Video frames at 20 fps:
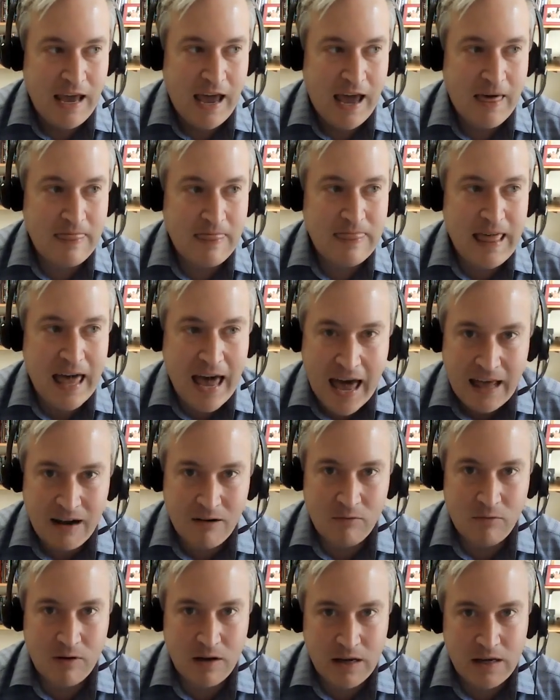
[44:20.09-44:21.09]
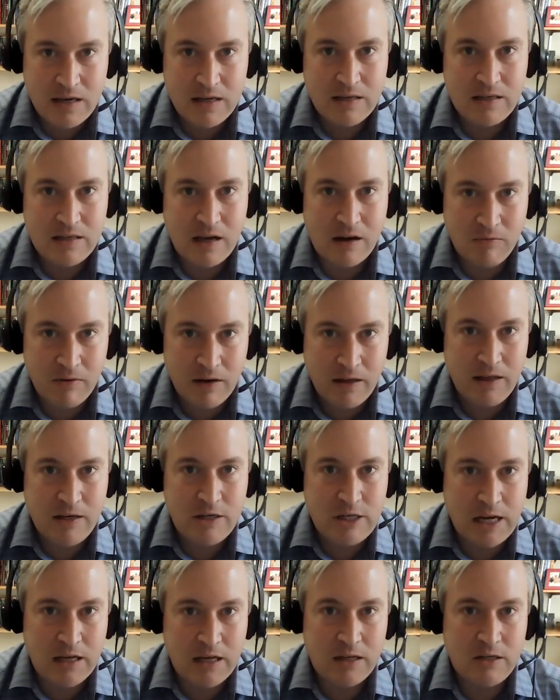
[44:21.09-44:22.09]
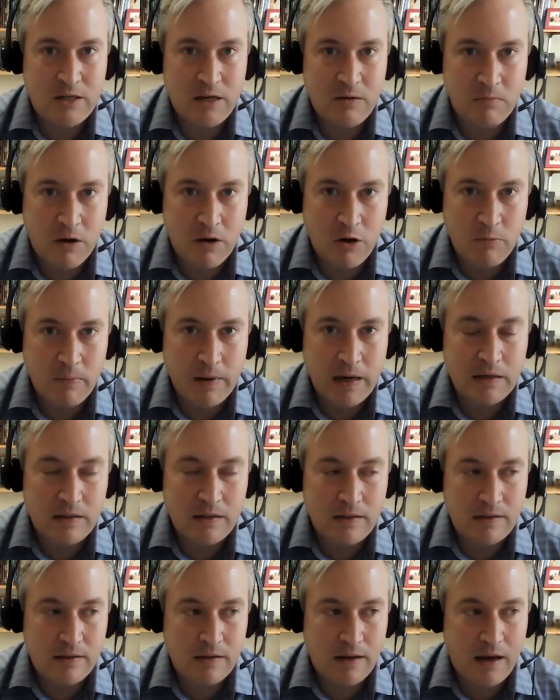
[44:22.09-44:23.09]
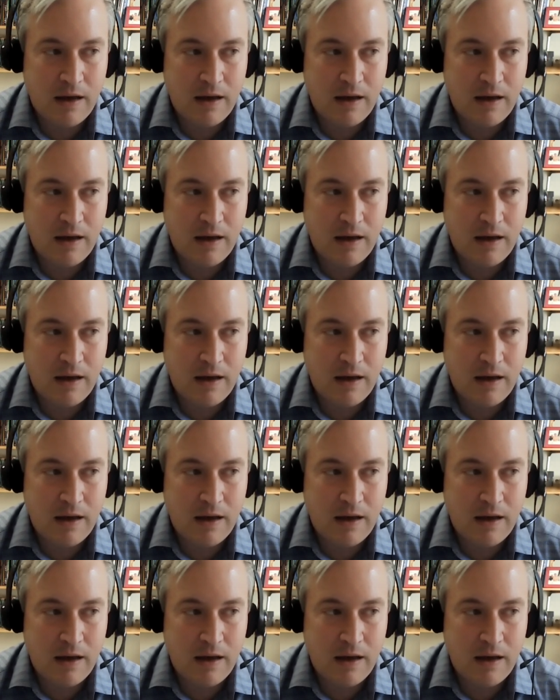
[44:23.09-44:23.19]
And that was a really challenging moment.